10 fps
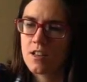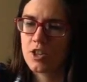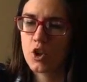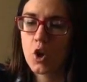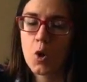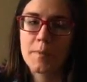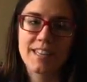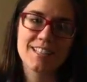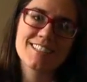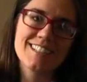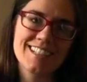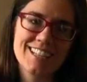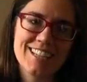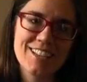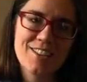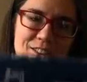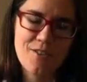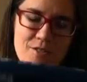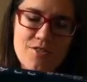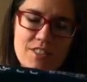you'll begin to see
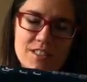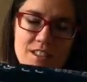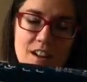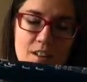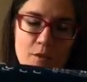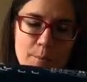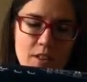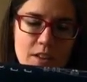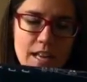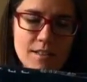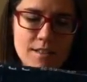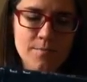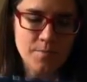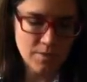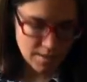the start of your pillowcase,